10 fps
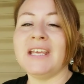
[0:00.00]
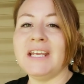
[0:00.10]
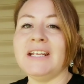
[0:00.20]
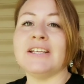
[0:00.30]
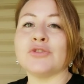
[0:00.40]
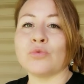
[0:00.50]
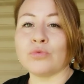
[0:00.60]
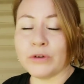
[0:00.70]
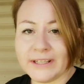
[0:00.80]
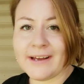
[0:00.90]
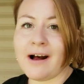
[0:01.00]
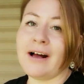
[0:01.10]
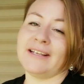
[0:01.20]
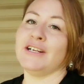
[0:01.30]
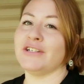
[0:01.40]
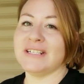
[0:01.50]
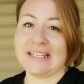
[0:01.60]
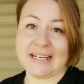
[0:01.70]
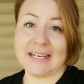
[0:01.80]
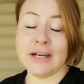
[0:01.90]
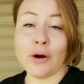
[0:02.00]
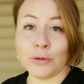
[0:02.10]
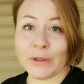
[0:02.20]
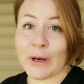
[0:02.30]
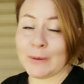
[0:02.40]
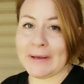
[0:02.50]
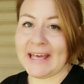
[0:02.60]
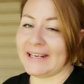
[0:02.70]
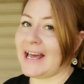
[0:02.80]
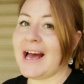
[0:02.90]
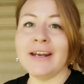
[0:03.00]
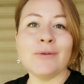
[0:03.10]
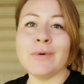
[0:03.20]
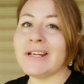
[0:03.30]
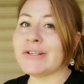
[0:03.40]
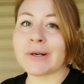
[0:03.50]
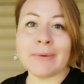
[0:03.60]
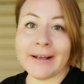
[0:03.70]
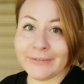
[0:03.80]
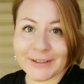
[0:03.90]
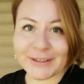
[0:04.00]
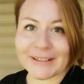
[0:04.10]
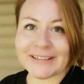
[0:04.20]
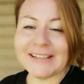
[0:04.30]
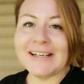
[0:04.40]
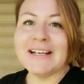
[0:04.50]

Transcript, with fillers: It is really hot here today in Oklahoma and I don't want to turn my oven on.